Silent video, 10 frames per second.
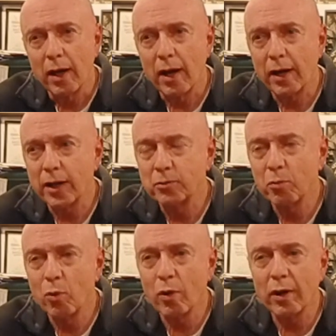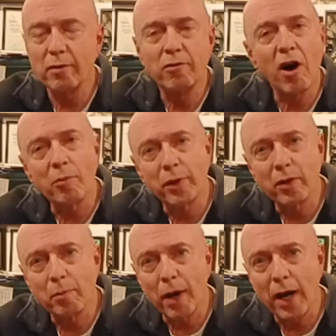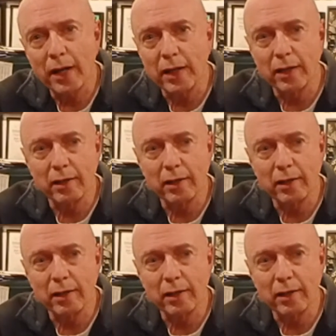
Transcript: how it has more involvement of the body,